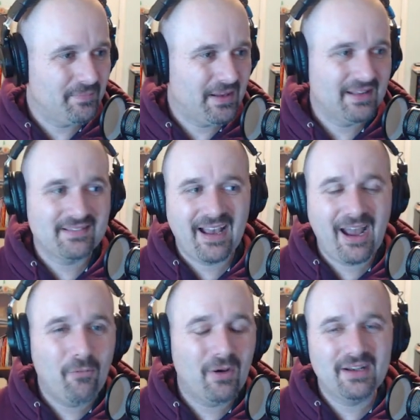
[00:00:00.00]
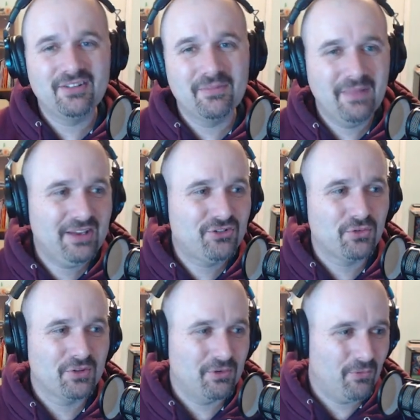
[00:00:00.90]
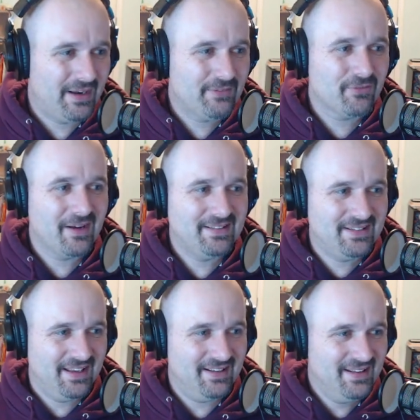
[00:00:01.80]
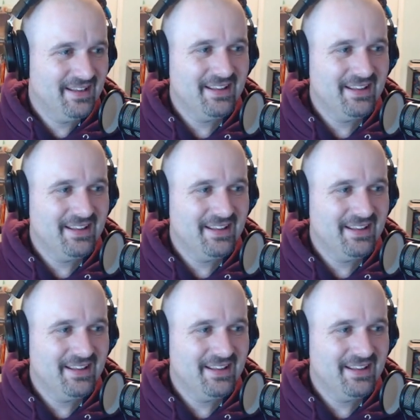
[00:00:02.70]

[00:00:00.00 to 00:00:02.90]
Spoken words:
because I wanted to make sure that whatever I did,